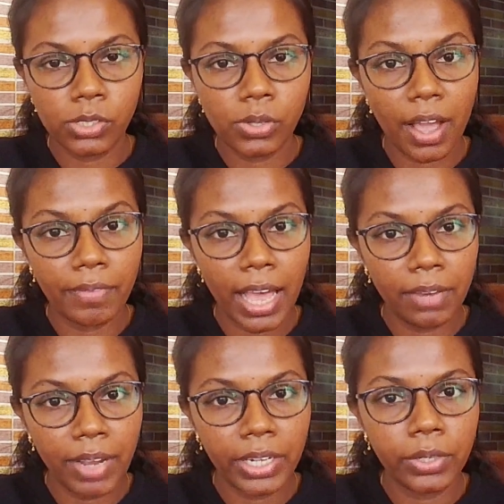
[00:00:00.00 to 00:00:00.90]
is to
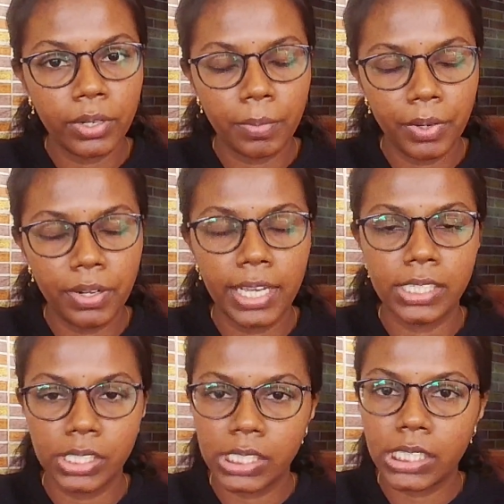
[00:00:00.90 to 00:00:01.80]
evaluate your
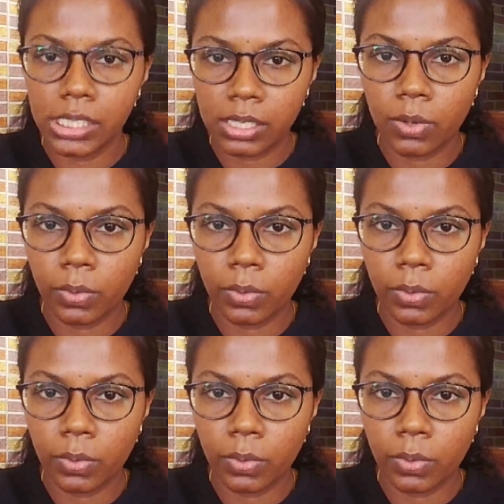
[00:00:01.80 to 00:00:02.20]
communication skills